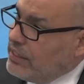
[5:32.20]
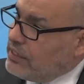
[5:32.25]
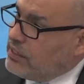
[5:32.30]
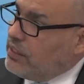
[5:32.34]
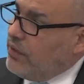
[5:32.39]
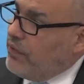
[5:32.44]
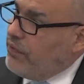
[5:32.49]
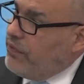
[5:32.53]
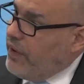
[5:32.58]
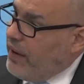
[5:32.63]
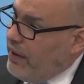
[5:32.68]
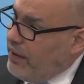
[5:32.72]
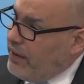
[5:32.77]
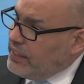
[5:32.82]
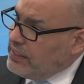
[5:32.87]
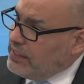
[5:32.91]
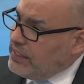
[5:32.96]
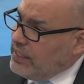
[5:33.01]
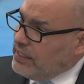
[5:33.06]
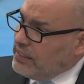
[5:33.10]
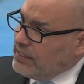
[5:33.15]
it's the
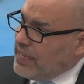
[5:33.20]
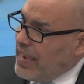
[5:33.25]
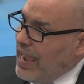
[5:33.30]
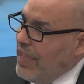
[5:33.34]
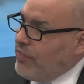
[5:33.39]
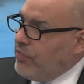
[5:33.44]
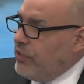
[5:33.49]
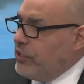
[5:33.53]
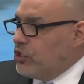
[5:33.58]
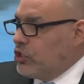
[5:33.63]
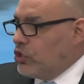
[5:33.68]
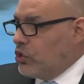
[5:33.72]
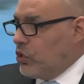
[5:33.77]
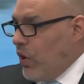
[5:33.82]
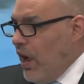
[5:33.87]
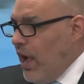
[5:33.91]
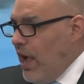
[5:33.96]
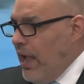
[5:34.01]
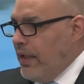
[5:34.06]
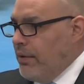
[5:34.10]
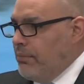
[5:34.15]
Pharisees and the
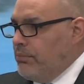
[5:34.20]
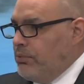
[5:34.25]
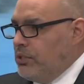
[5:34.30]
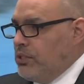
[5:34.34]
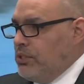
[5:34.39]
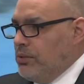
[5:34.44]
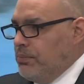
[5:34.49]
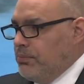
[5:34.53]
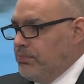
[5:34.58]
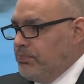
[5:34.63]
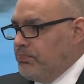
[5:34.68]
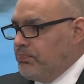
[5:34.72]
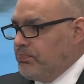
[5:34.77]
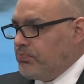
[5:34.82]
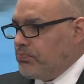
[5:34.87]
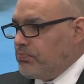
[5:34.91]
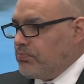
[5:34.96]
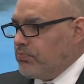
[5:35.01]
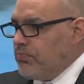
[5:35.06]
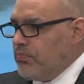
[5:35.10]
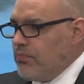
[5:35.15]
scribes.
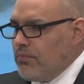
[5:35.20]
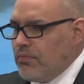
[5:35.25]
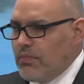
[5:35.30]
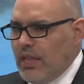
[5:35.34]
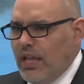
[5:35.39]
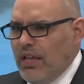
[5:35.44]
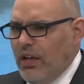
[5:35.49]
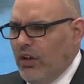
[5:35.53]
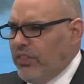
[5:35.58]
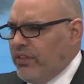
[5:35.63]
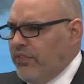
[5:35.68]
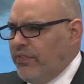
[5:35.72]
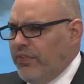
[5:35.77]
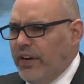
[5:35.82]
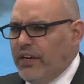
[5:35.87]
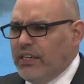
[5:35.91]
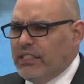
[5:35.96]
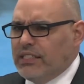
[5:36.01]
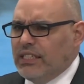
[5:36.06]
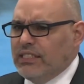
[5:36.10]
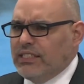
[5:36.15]
Now, the
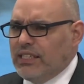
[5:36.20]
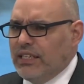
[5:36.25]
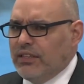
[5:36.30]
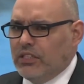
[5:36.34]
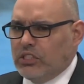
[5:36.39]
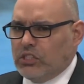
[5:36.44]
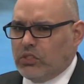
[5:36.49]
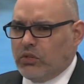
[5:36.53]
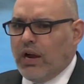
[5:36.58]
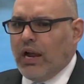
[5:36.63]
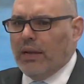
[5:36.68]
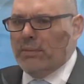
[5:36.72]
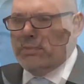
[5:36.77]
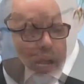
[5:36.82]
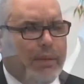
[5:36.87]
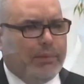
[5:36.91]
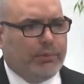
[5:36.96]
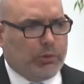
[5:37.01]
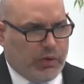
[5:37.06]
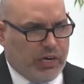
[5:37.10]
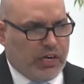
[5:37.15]
Pharisees and the
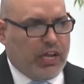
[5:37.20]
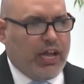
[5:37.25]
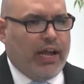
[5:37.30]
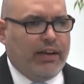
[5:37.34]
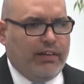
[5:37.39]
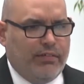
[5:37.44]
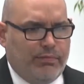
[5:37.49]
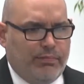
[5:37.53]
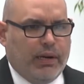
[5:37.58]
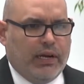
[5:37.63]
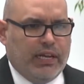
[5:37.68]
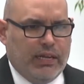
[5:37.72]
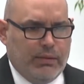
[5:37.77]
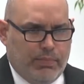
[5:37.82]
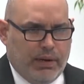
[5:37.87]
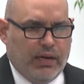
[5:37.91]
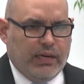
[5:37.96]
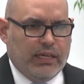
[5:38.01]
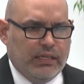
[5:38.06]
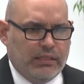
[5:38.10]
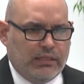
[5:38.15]
scribes were kind of
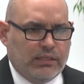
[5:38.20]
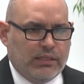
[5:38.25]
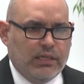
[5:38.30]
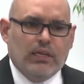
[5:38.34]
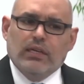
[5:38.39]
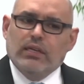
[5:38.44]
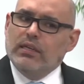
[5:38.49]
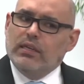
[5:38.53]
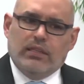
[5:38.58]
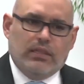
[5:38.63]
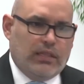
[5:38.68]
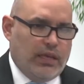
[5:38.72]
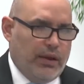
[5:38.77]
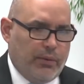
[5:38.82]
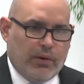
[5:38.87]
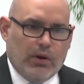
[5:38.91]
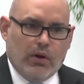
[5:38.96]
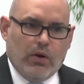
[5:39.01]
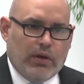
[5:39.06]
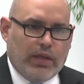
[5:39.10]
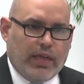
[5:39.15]
buddy-buddies. They
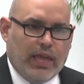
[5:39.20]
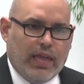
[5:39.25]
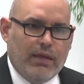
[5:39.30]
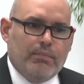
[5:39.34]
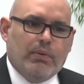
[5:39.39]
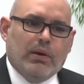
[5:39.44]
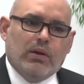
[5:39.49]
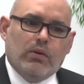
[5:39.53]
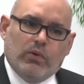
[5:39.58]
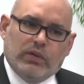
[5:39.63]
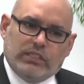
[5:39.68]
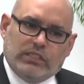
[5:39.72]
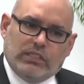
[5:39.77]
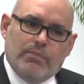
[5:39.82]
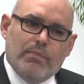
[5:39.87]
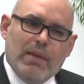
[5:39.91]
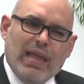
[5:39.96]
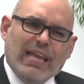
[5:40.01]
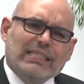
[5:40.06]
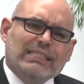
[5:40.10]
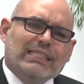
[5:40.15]
were okay. But what's
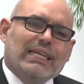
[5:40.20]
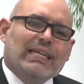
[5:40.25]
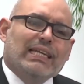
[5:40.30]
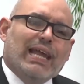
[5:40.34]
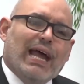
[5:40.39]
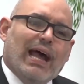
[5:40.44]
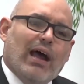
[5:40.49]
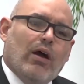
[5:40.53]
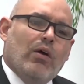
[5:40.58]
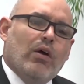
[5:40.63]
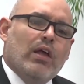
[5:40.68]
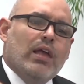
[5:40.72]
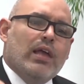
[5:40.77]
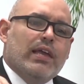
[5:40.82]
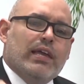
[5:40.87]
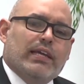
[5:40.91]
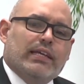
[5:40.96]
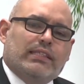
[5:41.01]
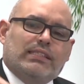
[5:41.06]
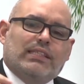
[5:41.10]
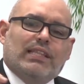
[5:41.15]
amazing now,
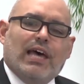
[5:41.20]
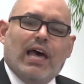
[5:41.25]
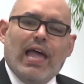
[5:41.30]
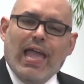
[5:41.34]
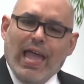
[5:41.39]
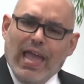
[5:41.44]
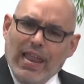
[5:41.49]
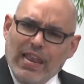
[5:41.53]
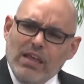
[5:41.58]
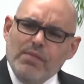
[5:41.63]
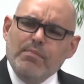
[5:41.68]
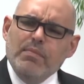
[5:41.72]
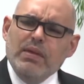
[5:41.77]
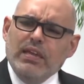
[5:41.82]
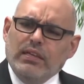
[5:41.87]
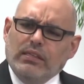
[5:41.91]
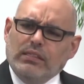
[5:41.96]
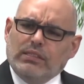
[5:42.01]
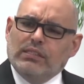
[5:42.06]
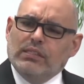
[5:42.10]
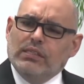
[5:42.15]
it's the
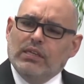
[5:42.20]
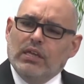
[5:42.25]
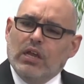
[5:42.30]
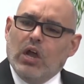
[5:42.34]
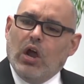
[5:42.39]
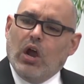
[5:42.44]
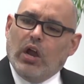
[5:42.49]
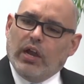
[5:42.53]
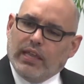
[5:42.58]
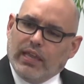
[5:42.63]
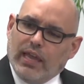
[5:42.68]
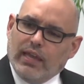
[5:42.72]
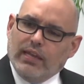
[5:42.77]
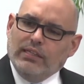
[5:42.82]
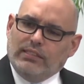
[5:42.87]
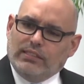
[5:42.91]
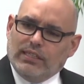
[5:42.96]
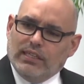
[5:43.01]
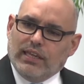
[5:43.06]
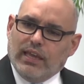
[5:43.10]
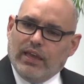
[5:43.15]
enemies are getting
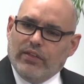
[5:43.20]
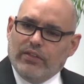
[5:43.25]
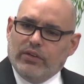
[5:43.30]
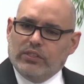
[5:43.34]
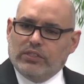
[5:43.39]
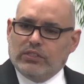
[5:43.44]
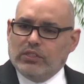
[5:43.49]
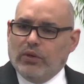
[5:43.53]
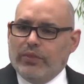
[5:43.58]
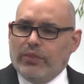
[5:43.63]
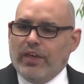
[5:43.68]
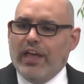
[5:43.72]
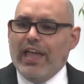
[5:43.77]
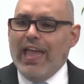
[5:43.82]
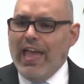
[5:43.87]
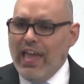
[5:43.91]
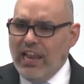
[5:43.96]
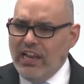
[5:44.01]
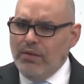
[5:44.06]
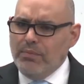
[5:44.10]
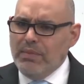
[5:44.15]
together. So the
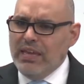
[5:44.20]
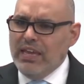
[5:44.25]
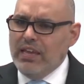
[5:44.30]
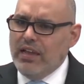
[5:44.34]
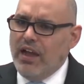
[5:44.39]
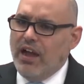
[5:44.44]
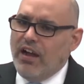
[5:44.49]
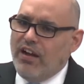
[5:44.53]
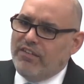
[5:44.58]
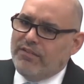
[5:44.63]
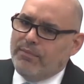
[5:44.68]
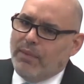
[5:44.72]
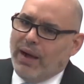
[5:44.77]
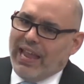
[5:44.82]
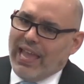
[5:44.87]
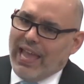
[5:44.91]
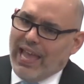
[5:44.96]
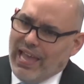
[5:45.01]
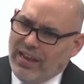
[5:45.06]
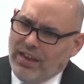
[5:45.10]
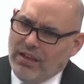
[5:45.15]
enemy of my
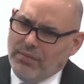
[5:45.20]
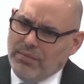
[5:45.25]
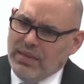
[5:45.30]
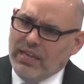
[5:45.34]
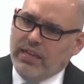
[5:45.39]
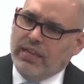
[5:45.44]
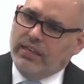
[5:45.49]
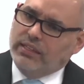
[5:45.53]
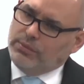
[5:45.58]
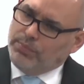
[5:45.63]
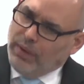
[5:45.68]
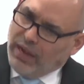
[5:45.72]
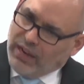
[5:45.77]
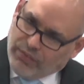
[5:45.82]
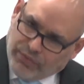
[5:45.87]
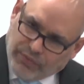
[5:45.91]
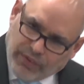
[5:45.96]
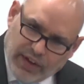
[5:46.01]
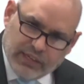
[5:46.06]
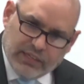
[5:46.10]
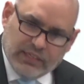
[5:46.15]
enemy is my
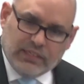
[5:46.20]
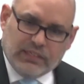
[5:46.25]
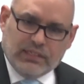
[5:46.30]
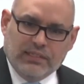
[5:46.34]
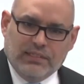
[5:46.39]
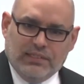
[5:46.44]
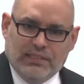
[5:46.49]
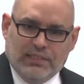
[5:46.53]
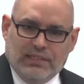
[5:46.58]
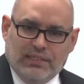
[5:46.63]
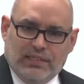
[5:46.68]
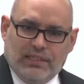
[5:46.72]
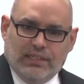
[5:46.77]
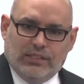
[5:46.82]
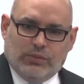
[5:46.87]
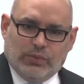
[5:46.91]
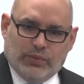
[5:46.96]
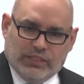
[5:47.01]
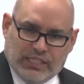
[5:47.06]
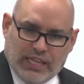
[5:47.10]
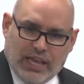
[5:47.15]
friend, is
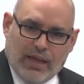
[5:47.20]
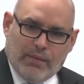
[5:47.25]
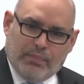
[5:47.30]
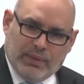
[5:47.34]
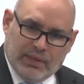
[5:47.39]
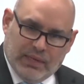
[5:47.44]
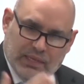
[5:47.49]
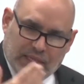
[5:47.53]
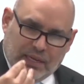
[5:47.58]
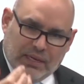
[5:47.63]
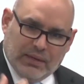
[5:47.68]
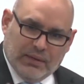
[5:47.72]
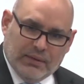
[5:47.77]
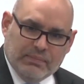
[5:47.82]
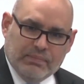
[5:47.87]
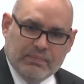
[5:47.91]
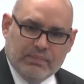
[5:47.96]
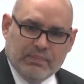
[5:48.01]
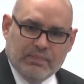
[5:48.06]
what's happening here.